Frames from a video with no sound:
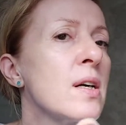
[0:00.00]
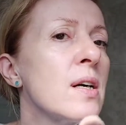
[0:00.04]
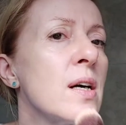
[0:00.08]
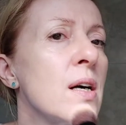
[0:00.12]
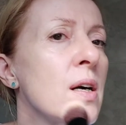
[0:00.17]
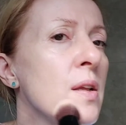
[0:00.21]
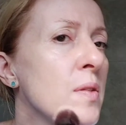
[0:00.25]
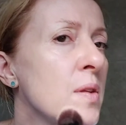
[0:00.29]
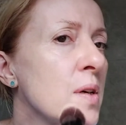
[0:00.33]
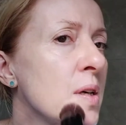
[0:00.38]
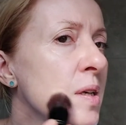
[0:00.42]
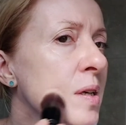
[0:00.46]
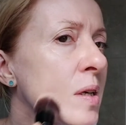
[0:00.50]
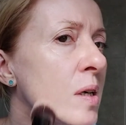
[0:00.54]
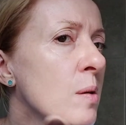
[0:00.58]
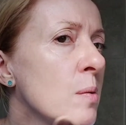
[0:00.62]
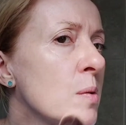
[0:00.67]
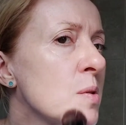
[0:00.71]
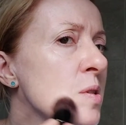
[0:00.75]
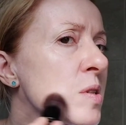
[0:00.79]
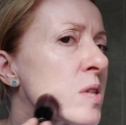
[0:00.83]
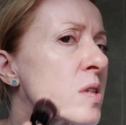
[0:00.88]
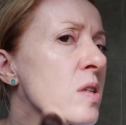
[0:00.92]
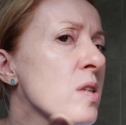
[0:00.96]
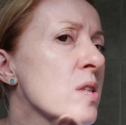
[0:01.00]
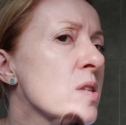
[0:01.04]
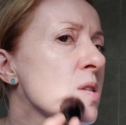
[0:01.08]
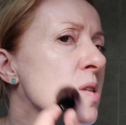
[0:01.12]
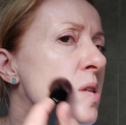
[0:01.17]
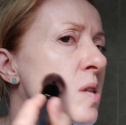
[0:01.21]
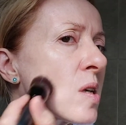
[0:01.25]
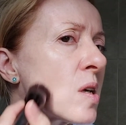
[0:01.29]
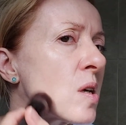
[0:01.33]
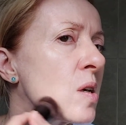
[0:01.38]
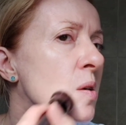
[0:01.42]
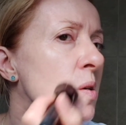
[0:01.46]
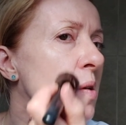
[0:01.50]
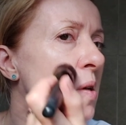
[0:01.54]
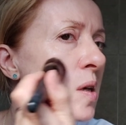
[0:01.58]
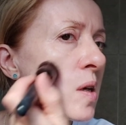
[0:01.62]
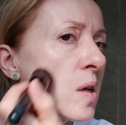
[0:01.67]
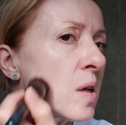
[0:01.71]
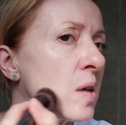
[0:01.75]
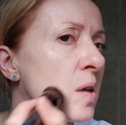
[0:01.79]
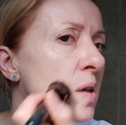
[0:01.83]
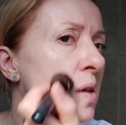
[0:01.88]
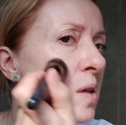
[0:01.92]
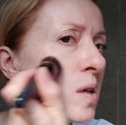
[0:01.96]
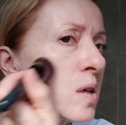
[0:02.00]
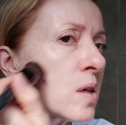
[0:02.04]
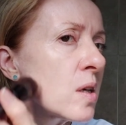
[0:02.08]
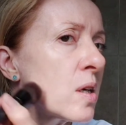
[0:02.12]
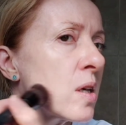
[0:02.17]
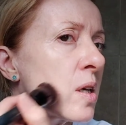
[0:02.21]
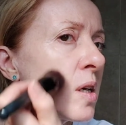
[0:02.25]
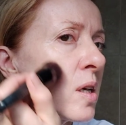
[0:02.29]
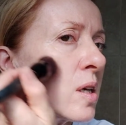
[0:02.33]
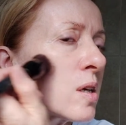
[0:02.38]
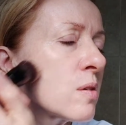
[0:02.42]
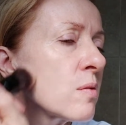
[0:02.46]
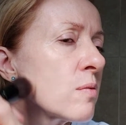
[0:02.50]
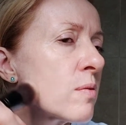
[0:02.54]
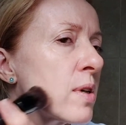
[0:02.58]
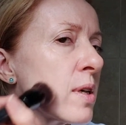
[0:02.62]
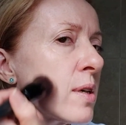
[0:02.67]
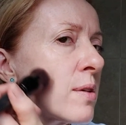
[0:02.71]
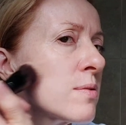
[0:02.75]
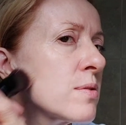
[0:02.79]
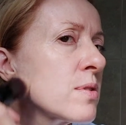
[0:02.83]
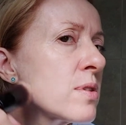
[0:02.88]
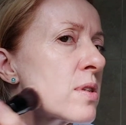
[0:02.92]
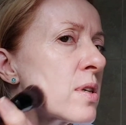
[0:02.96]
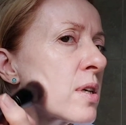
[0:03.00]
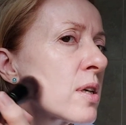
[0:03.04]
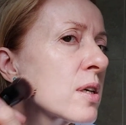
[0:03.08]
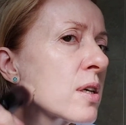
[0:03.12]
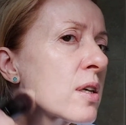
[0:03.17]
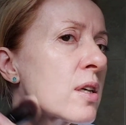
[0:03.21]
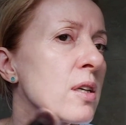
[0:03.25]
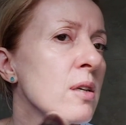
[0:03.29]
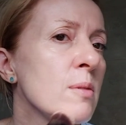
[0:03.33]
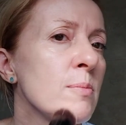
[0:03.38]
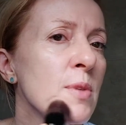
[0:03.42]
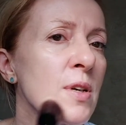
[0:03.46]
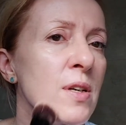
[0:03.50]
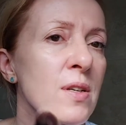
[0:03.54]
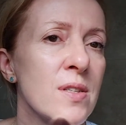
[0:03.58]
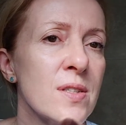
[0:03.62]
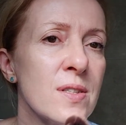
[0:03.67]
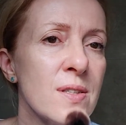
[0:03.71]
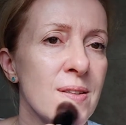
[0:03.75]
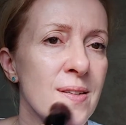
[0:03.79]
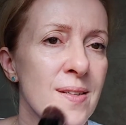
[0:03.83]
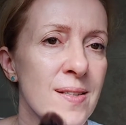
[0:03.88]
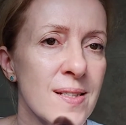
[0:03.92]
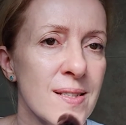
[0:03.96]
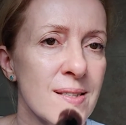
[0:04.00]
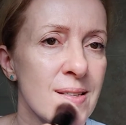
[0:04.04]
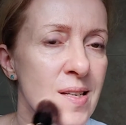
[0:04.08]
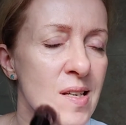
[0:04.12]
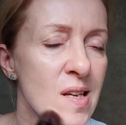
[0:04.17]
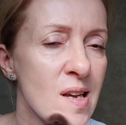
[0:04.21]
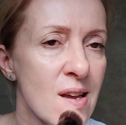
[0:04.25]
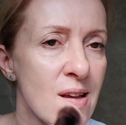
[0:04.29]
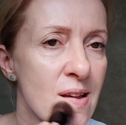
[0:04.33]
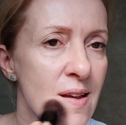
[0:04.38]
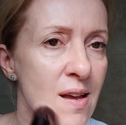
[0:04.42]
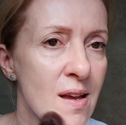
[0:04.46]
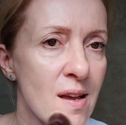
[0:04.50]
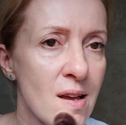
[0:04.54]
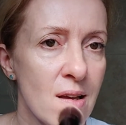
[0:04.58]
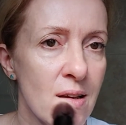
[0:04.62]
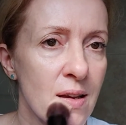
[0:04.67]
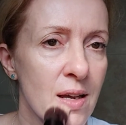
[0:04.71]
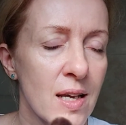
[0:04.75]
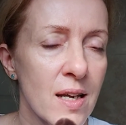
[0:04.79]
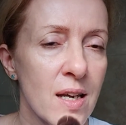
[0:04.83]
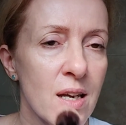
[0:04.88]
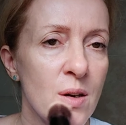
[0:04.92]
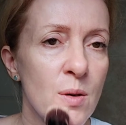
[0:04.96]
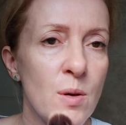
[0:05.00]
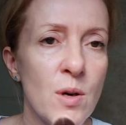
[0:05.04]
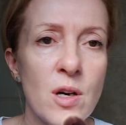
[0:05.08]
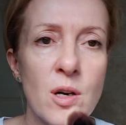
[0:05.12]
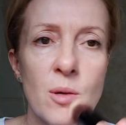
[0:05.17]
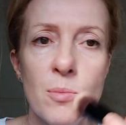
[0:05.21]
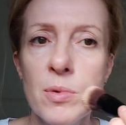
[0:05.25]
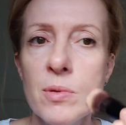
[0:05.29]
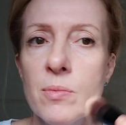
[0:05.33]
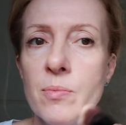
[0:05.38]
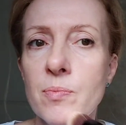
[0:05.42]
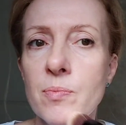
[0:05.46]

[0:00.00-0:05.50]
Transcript: And then I would just slowly, in round circular motions, go up.